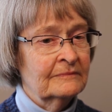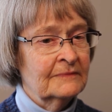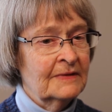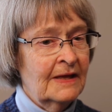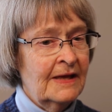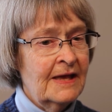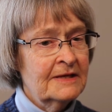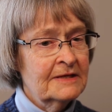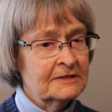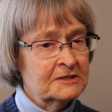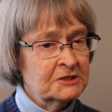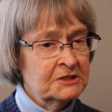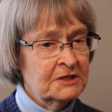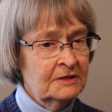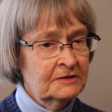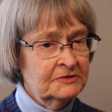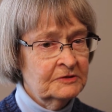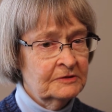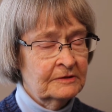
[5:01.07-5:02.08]
had a
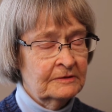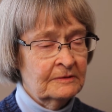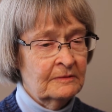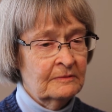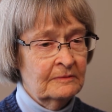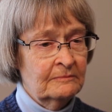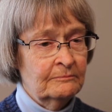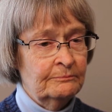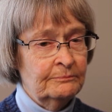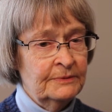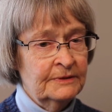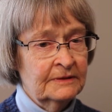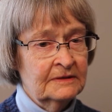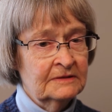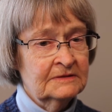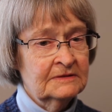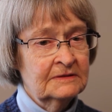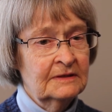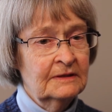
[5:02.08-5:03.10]
shelter
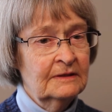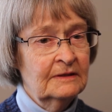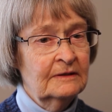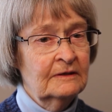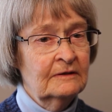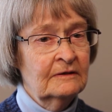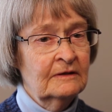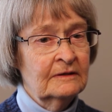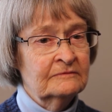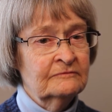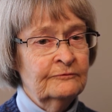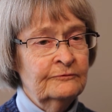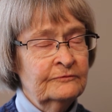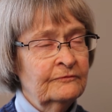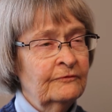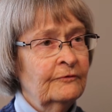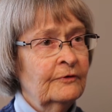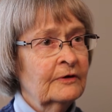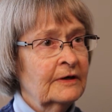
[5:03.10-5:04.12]
built
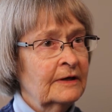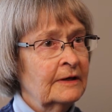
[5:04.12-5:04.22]
for